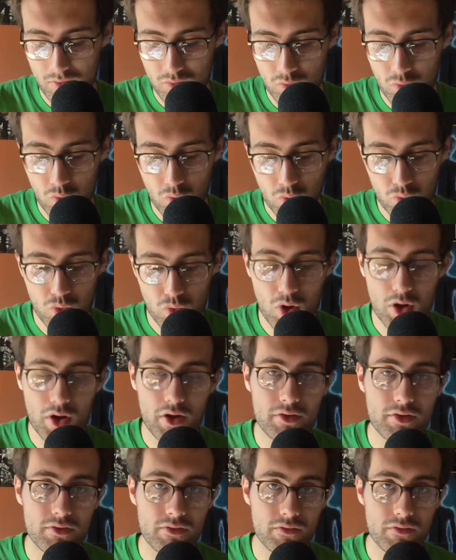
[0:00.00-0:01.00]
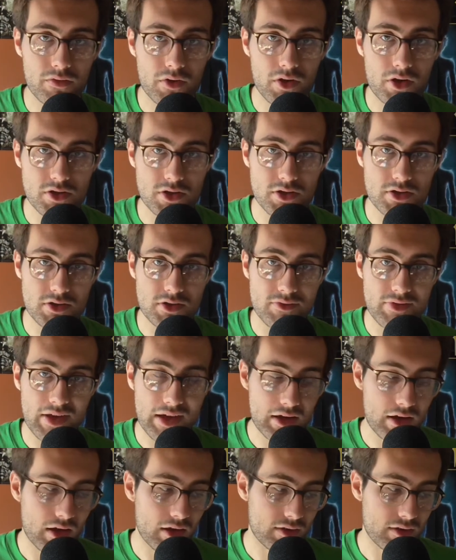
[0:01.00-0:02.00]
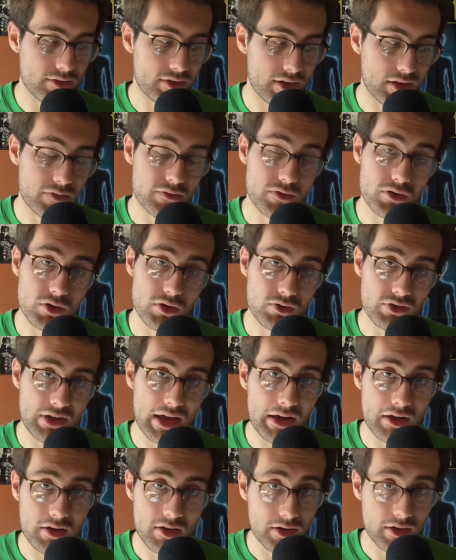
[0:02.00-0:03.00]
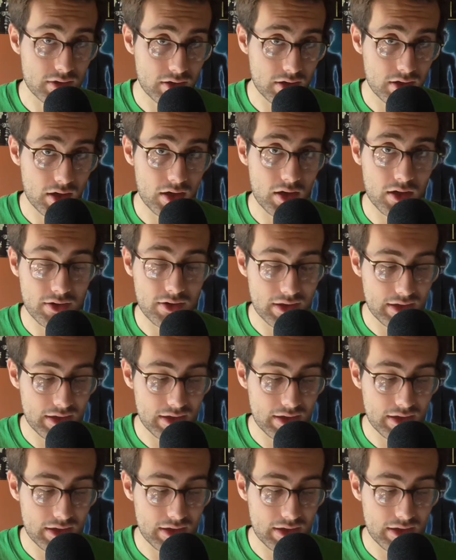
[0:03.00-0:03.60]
worst versions of that kind of dig through your deck kind of card